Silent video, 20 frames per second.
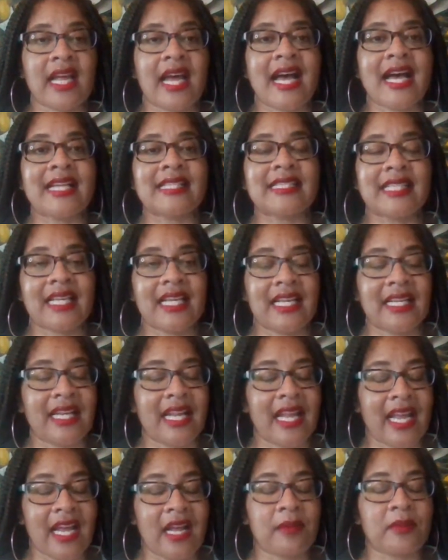and
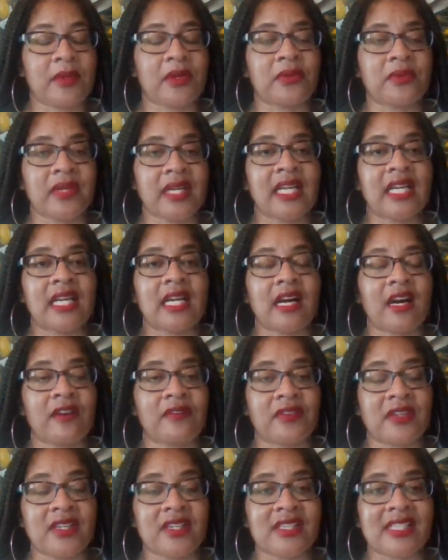Anne-Marie covers
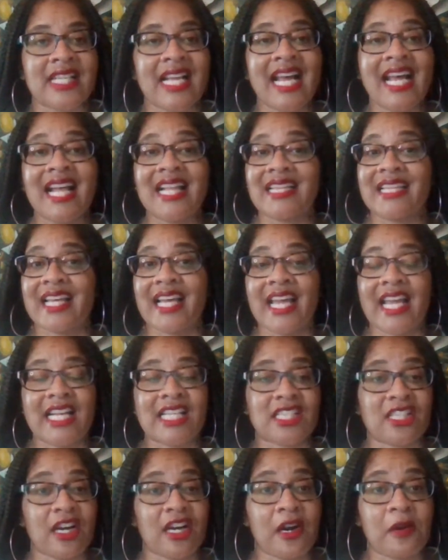the H R
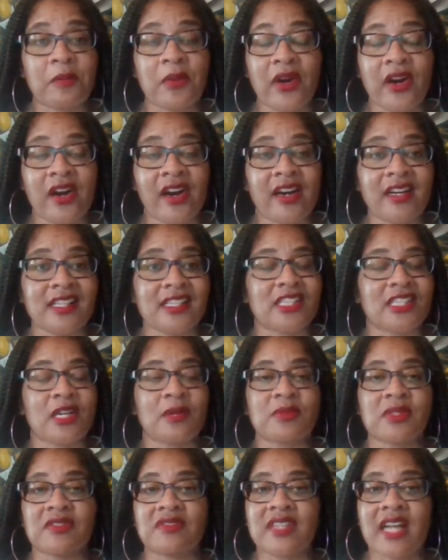part in terms of
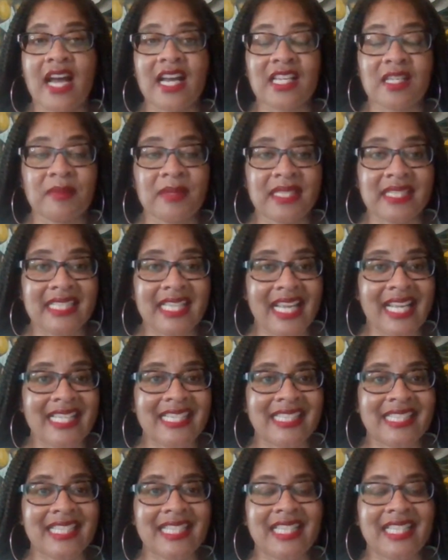documentation.